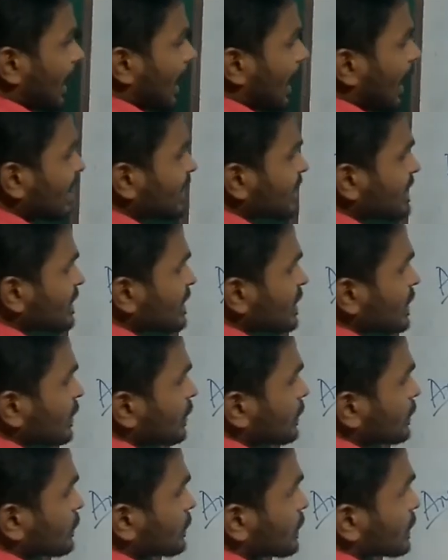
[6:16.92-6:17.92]
x is
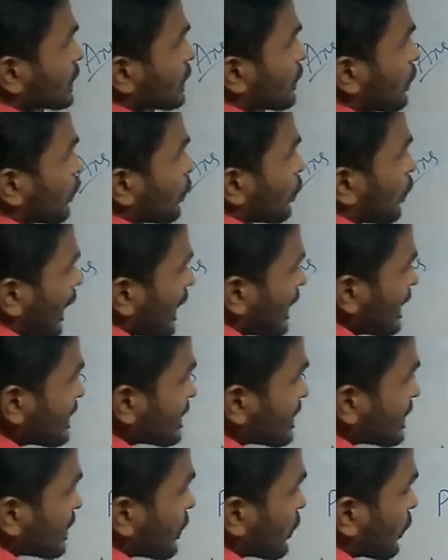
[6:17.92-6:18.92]
equal to 0, y
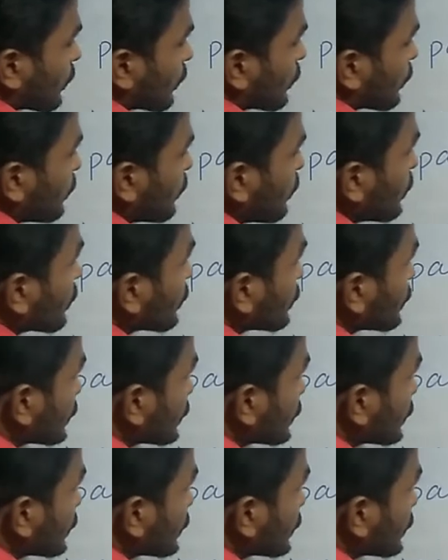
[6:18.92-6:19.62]
is equal to